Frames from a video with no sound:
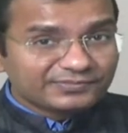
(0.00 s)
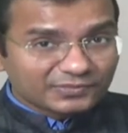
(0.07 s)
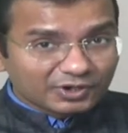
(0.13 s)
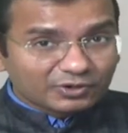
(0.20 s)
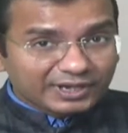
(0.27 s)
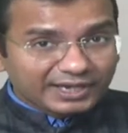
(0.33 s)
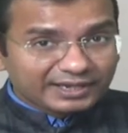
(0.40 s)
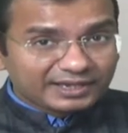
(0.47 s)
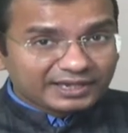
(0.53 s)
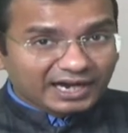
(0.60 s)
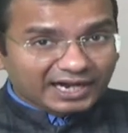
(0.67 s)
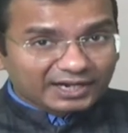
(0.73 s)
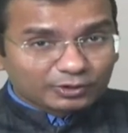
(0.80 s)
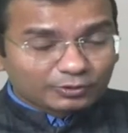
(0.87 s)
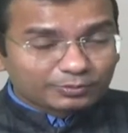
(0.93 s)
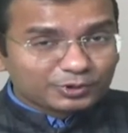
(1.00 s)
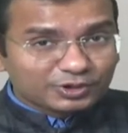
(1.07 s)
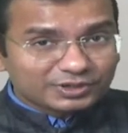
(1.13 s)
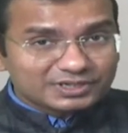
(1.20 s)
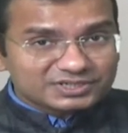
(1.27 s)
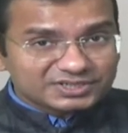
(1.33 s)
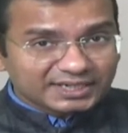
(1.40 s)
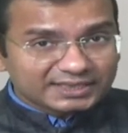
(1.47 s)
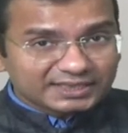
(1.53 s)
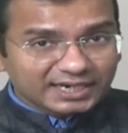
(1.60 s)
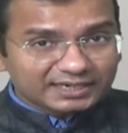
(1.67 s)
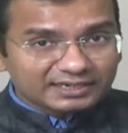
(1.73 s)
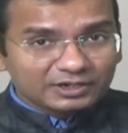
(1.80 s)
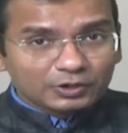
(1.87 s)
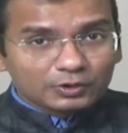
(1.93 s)
Okay, I hope you understand
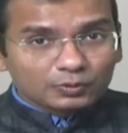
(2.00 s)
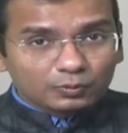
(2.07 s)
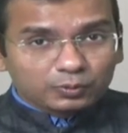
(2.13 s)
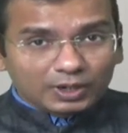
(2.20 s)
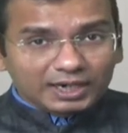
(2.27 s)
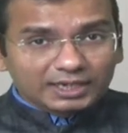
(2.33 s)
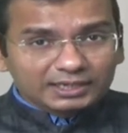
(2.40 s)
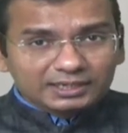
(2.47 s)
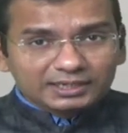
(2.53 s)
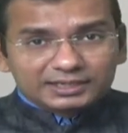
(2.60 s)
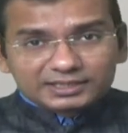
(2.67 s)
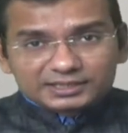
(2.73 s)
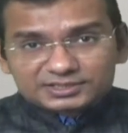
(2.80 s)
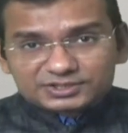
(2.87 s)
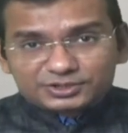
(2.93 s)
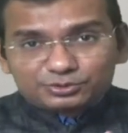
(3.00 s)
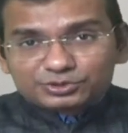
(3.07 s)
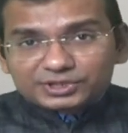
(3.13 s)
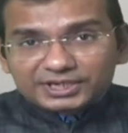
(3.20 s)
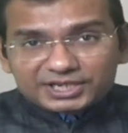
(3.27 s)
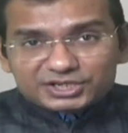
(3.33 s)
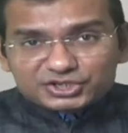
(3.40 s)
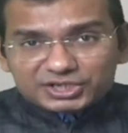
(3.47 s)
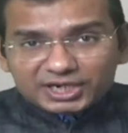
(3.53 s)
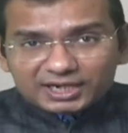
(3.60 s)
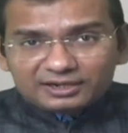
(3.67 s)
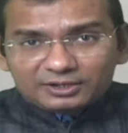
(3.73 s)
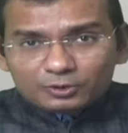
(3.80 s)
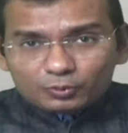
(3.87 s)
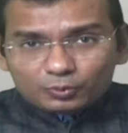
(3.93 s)
that one is
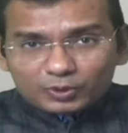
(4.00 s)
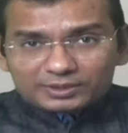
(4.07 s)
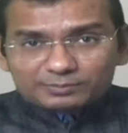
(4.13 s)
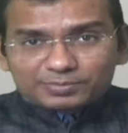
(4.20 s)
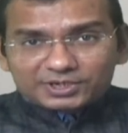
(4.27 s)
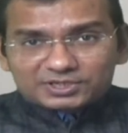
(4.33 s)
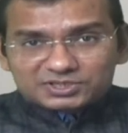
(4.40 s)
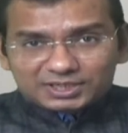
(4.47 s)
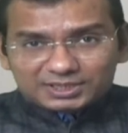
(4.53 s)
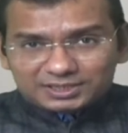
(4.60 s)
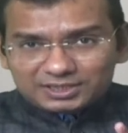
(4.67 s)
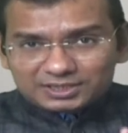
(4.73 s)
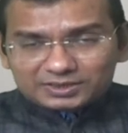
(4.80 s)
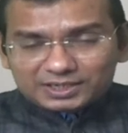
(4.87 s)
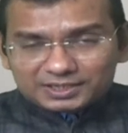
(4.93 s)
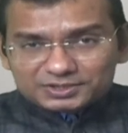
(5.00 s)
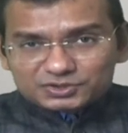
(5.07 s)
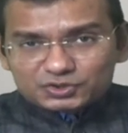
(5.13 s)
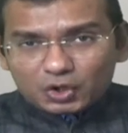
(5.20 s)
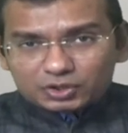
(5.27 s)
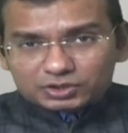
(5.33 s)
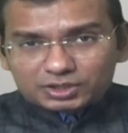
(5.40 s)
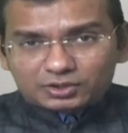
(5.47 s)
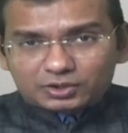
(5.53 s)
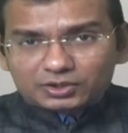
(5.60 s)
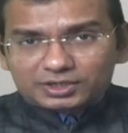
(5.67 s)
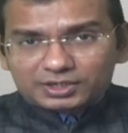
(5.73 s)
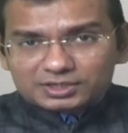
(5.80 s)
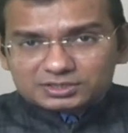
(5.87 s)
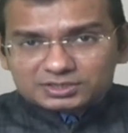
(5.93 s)
euthanasia, one person, that is doctor or
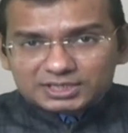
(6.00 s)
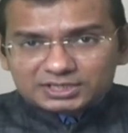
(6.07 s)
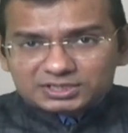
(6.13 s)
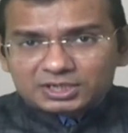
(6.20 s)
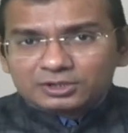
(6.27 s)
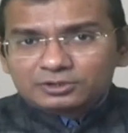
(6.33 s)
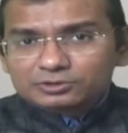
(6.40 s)
nurses,